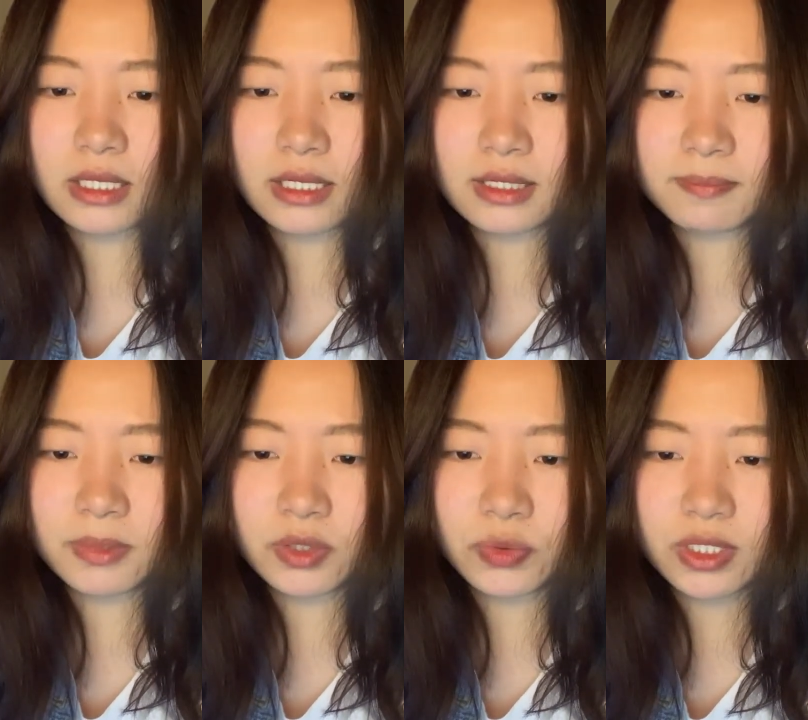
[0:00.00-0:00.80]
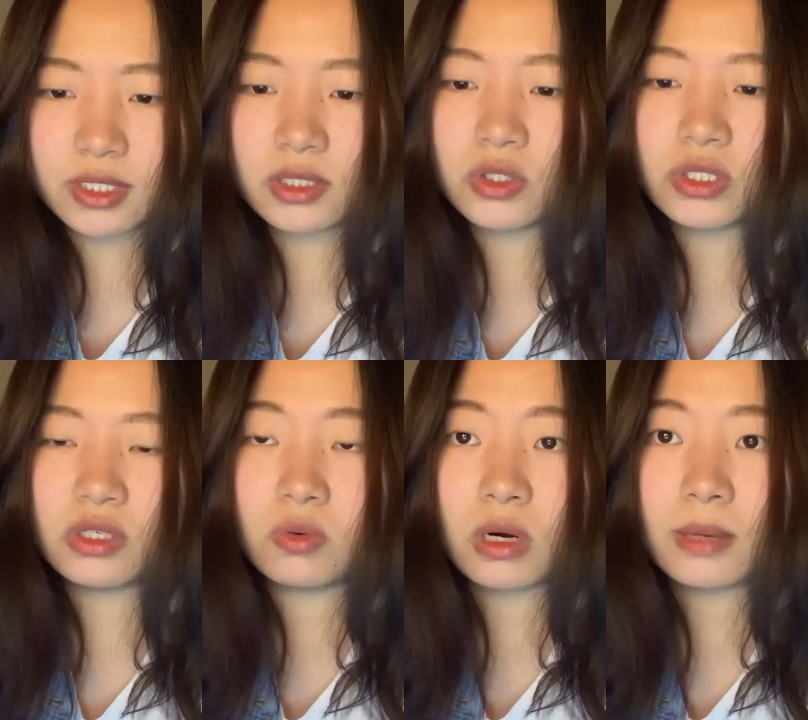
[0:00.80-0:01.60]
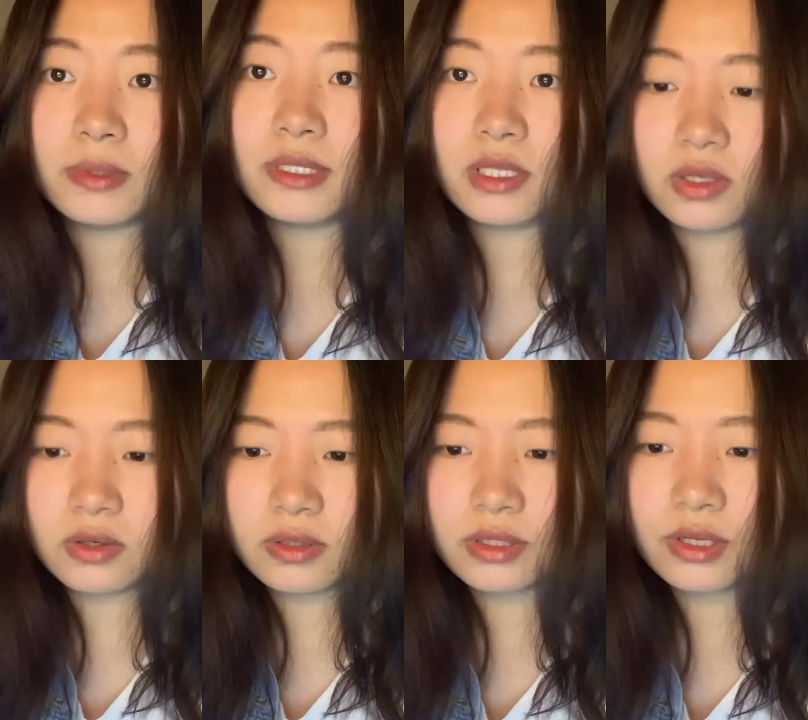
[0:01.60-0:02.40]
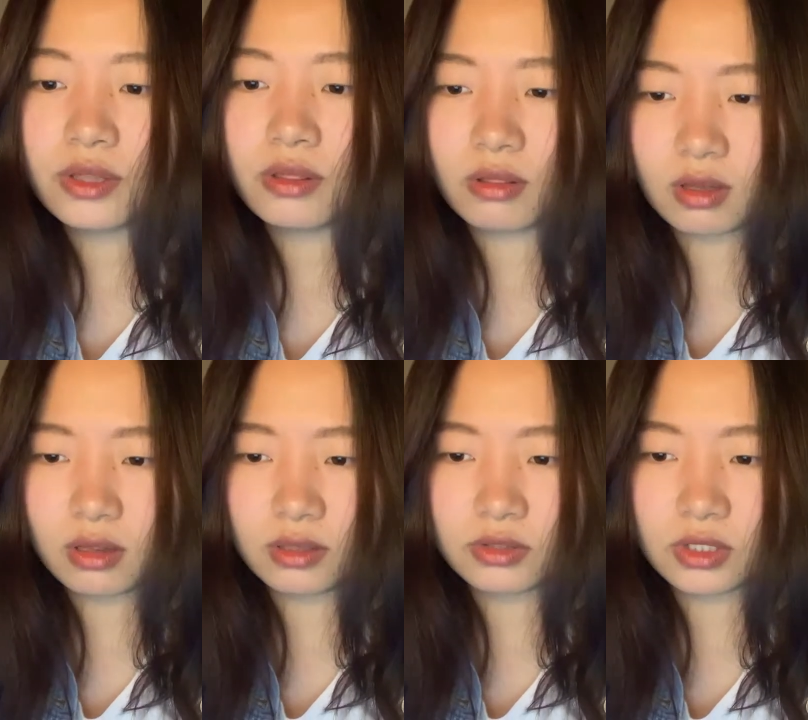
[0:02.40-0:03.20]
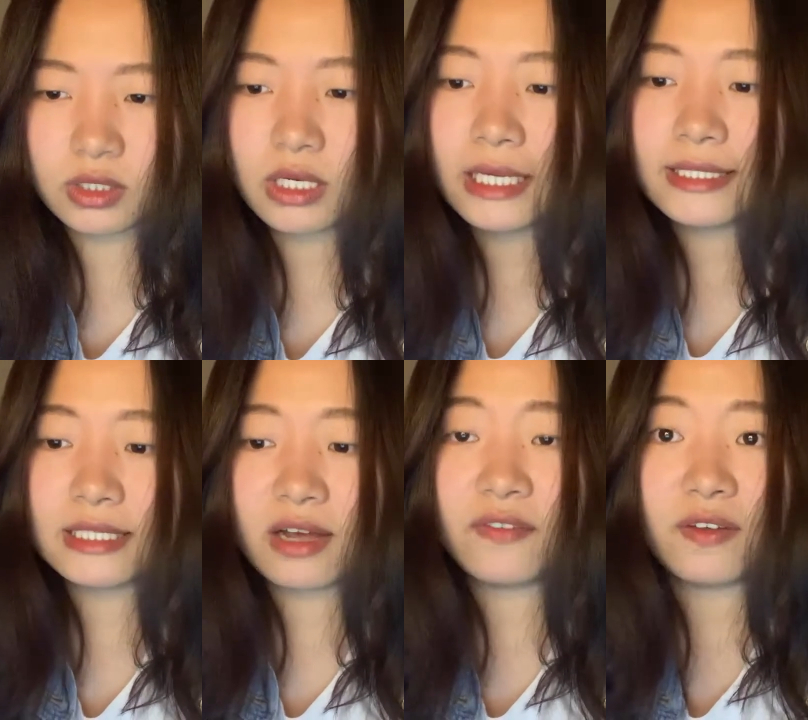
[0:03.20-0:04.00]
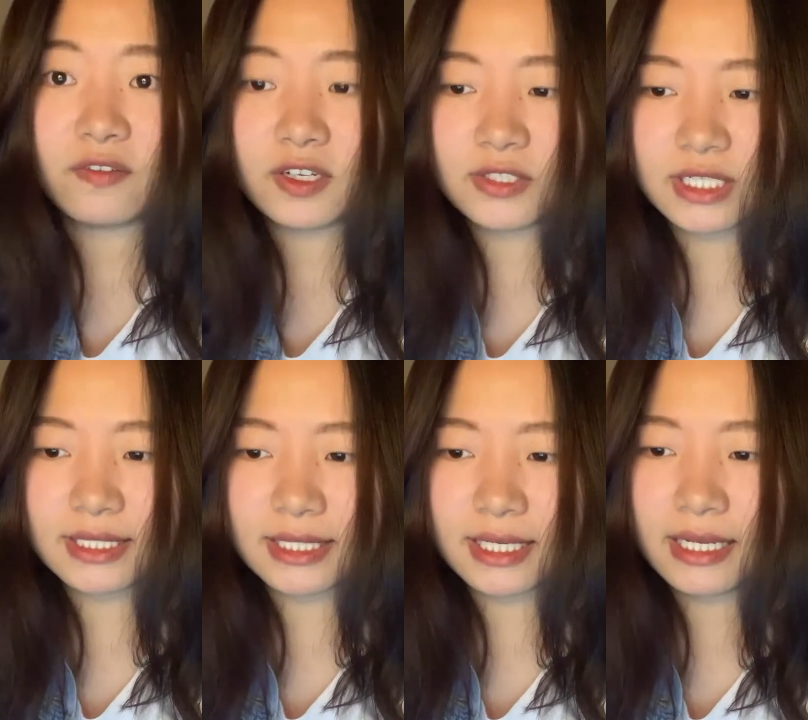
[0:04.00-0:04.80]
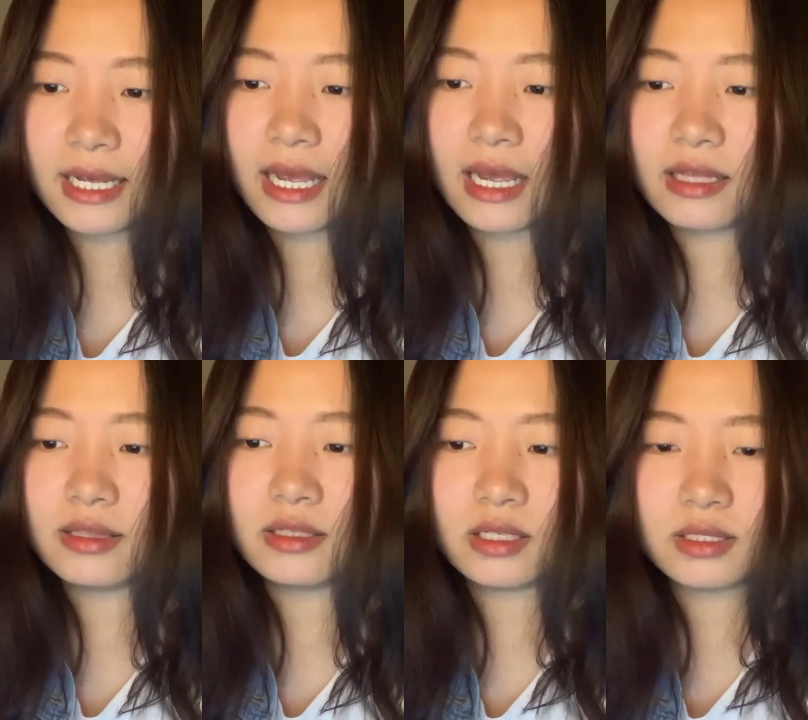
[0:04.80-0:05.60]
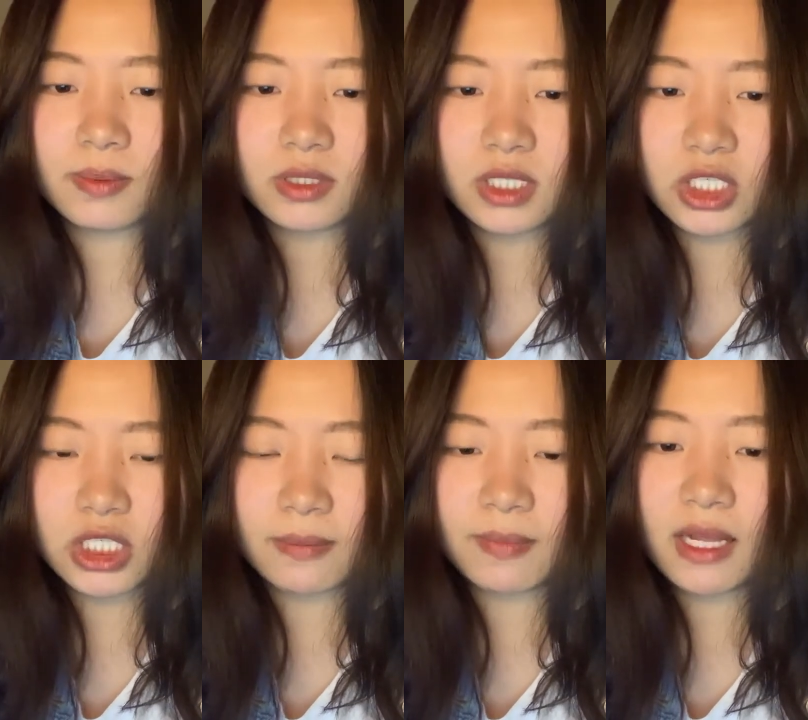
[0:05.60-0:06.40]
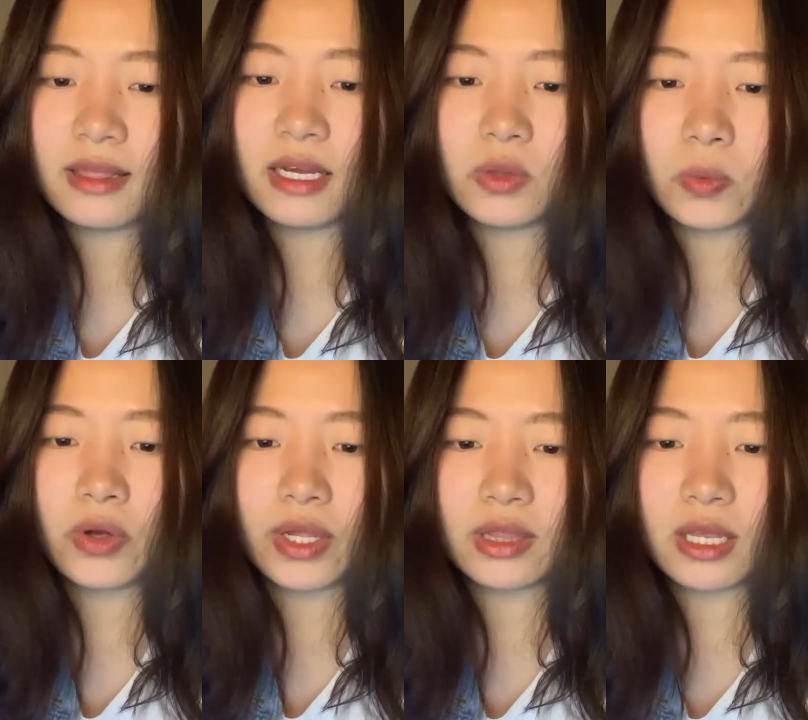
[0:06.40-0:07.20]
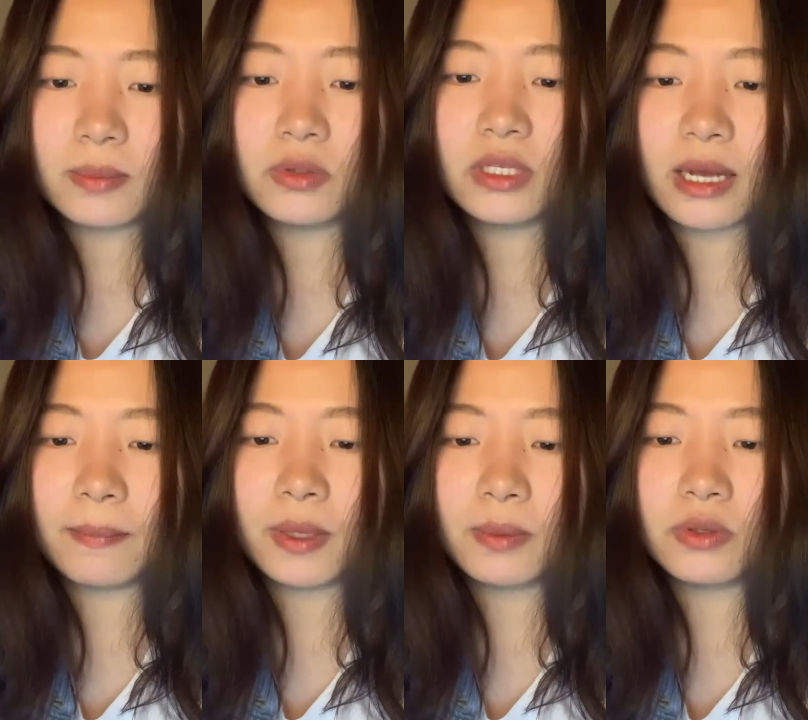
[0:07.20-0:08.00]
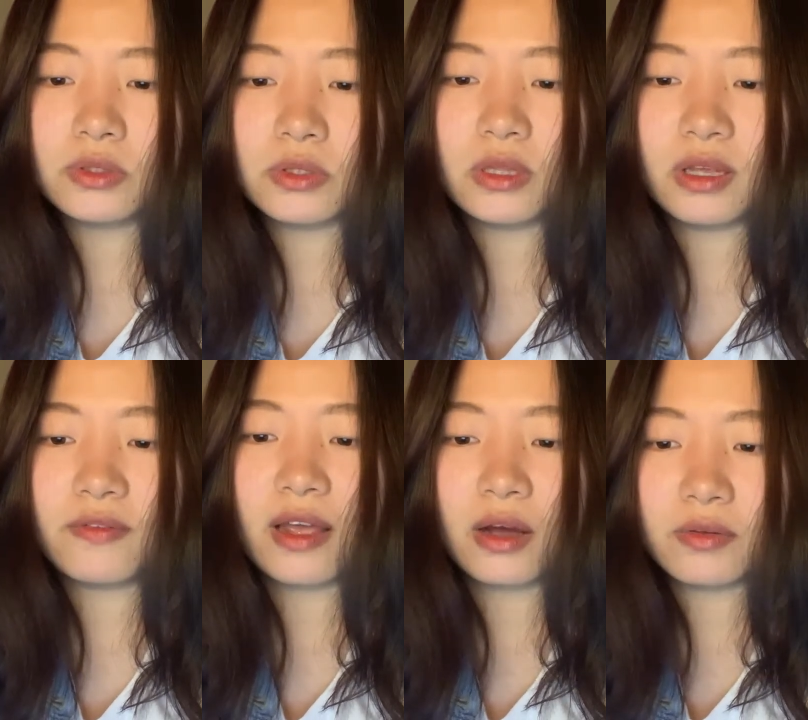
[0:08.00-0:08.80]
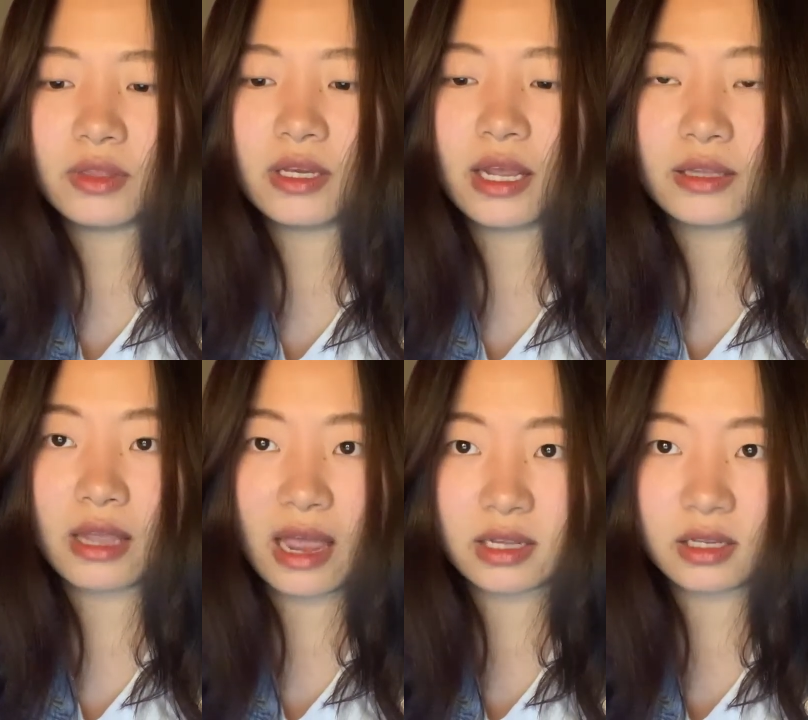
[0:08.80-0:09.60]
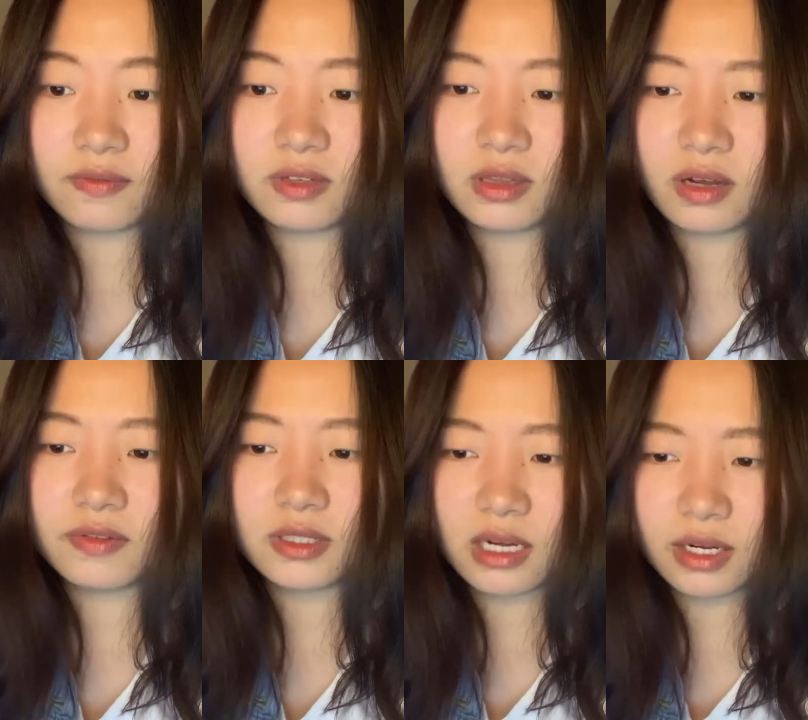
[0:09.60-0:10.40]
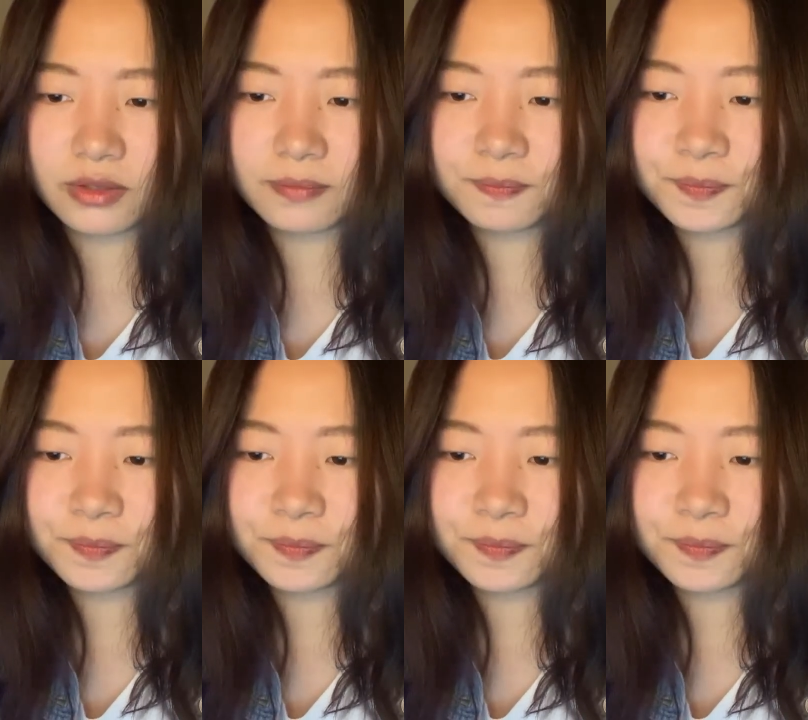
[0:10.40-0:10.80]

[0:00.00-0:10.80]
experience to develop skills, knowledge, self-efficiency, and the disposition that will enable young people to live healthy and active lifestyle.